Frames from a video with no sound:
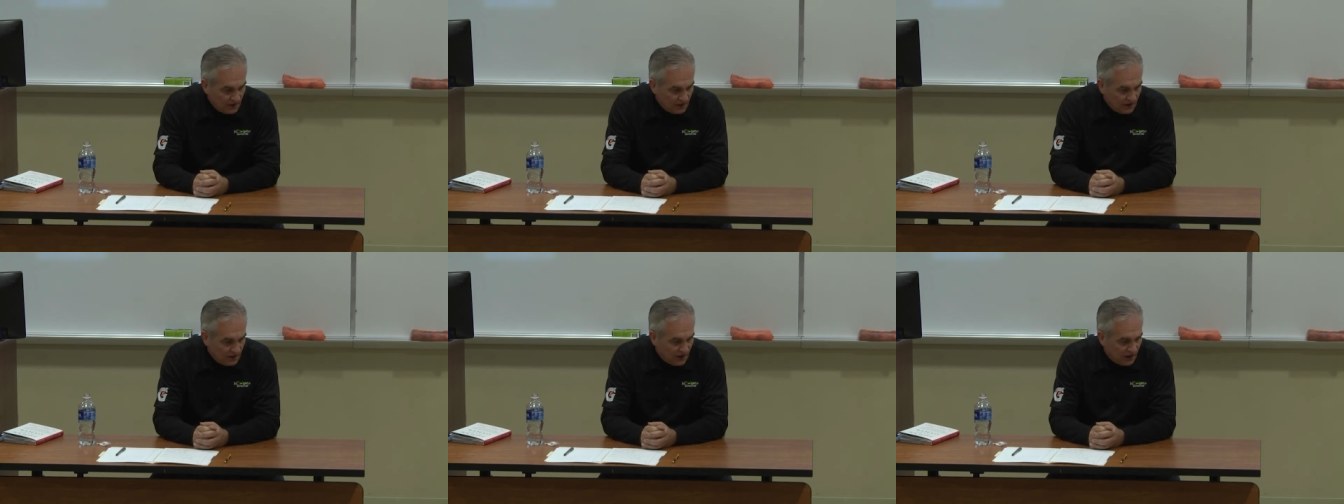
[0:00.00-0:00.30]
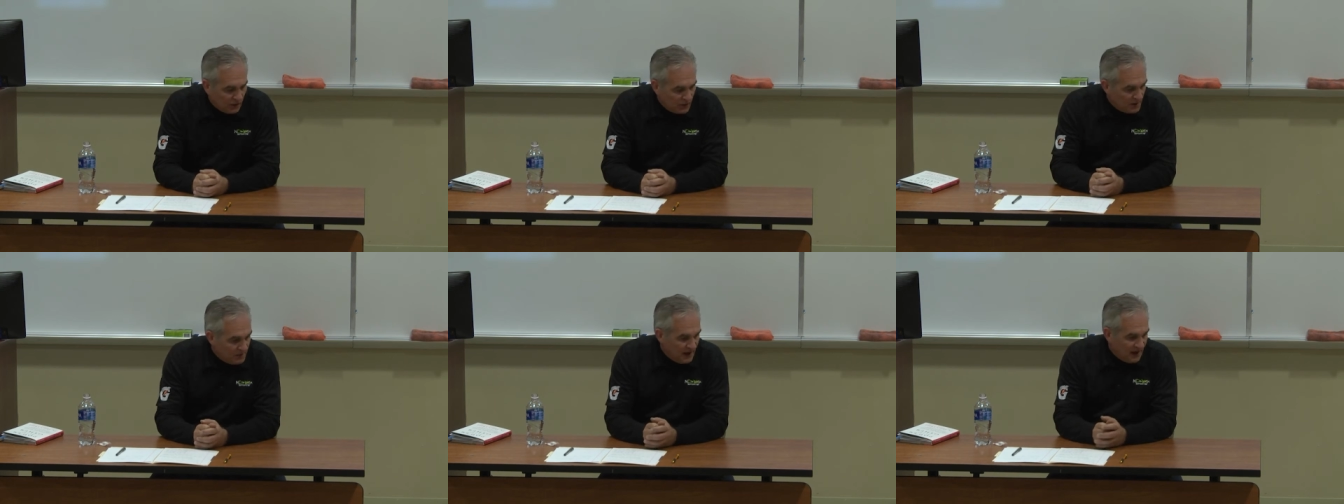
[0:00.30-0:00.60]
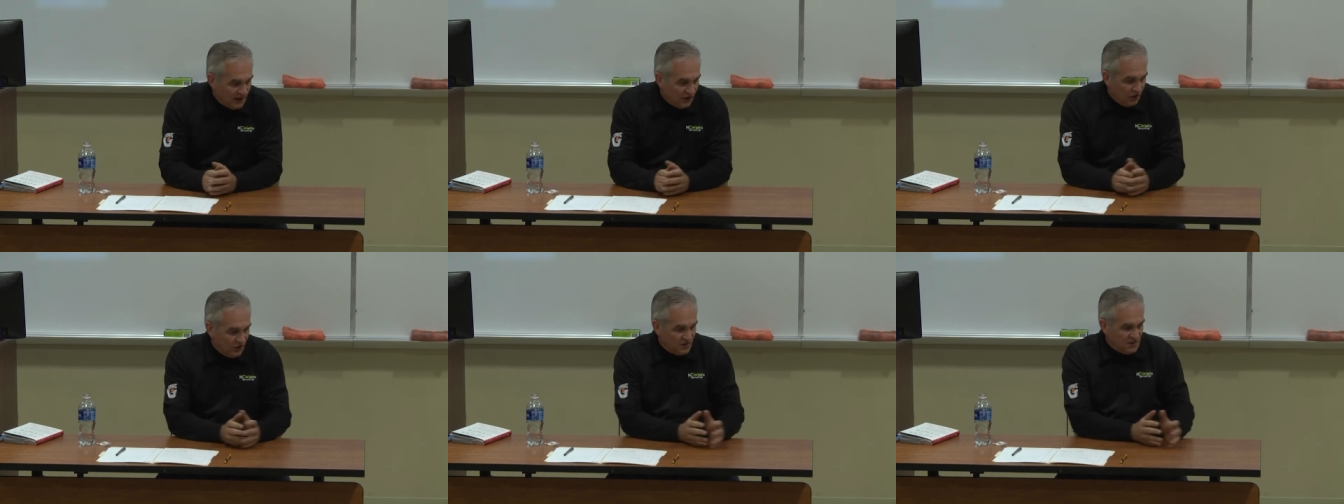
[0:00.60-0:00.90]
Uh, we
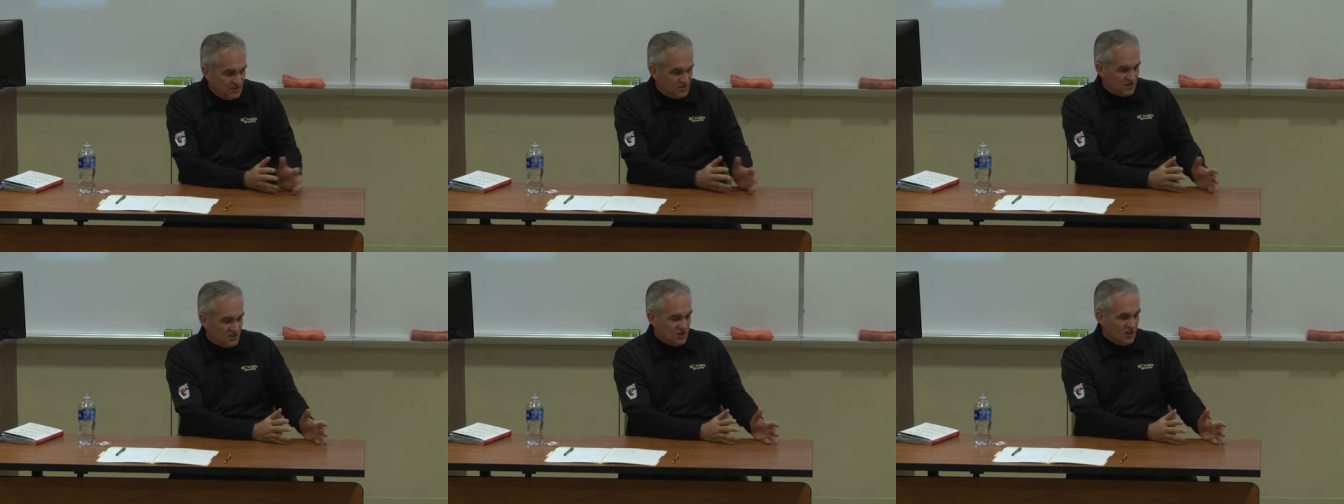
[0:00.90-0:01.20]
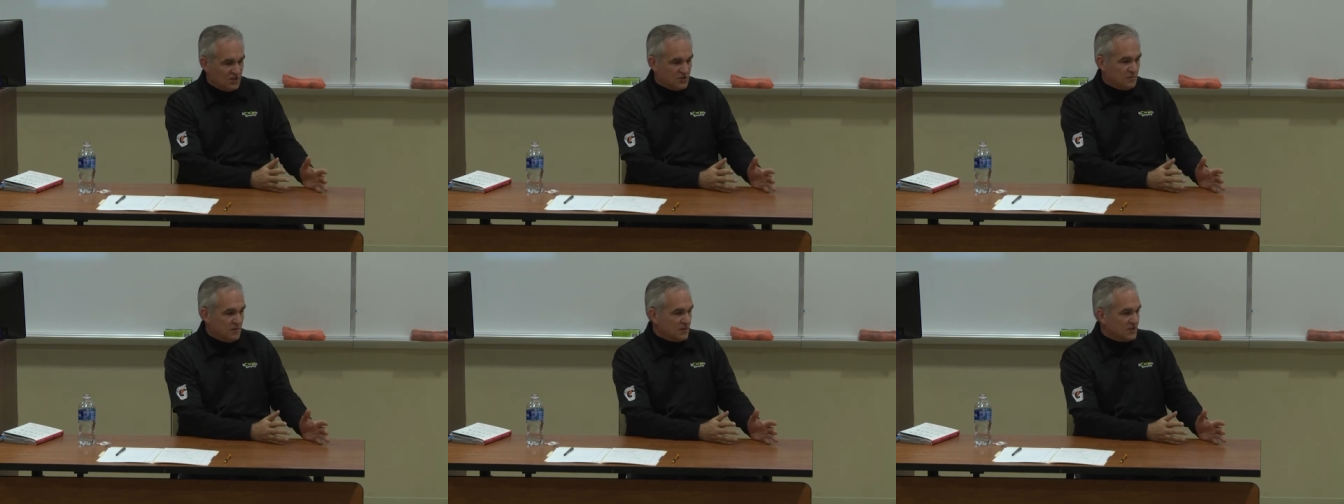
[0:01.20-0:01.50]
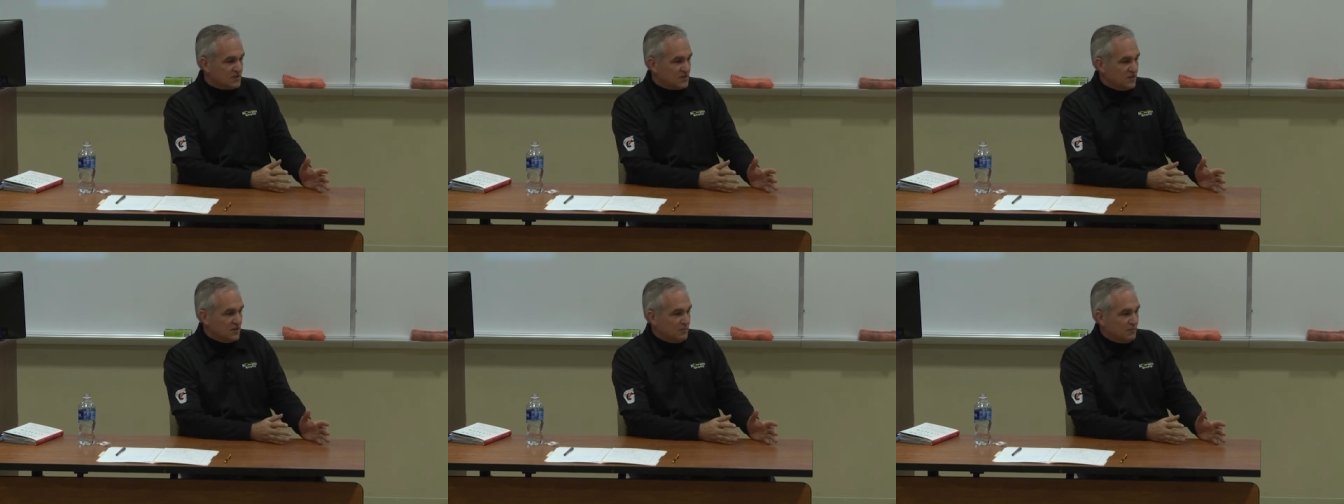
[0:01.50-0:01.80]
made all these
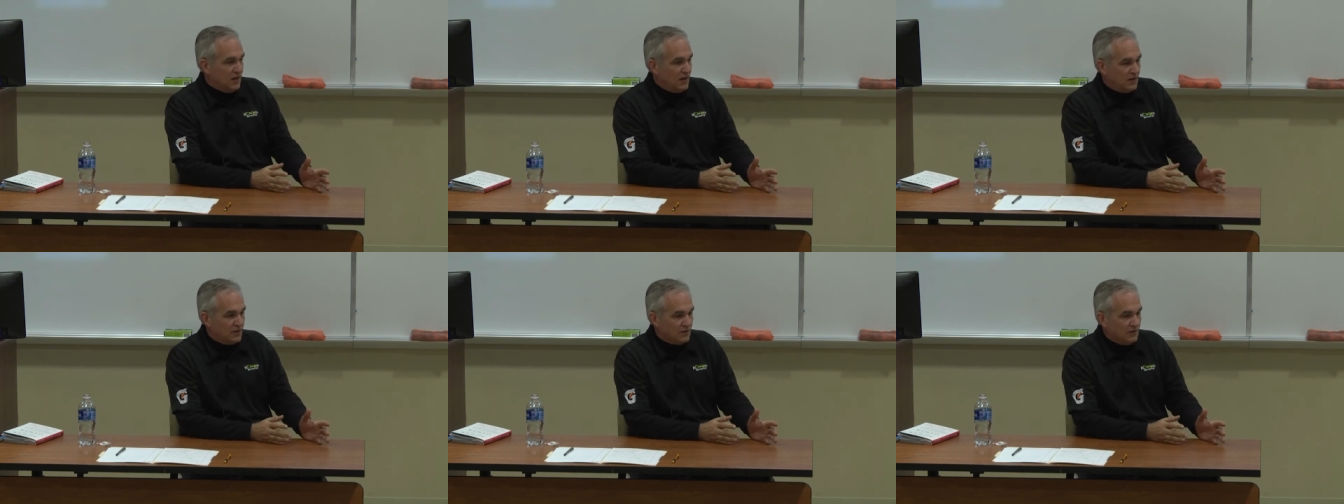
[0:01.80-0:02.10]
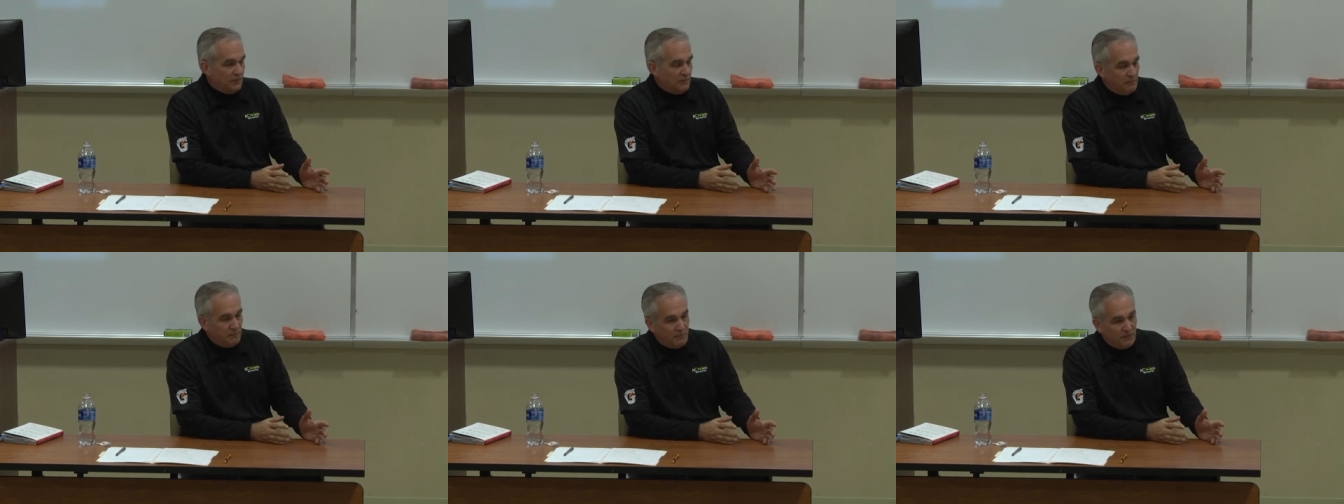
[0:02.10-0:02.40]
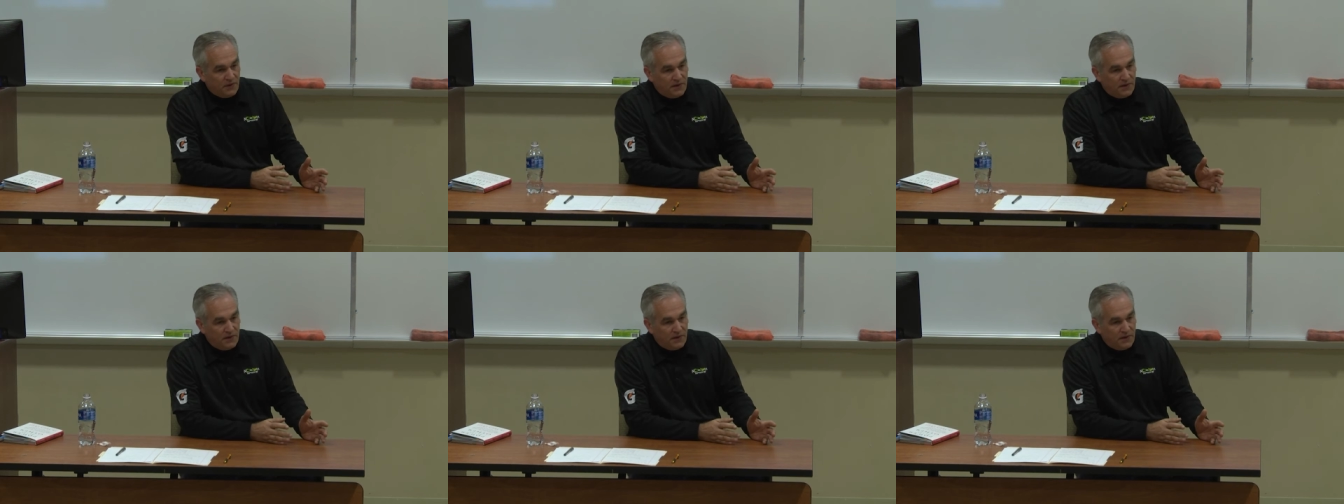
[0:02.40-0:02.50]
adjustments to the model,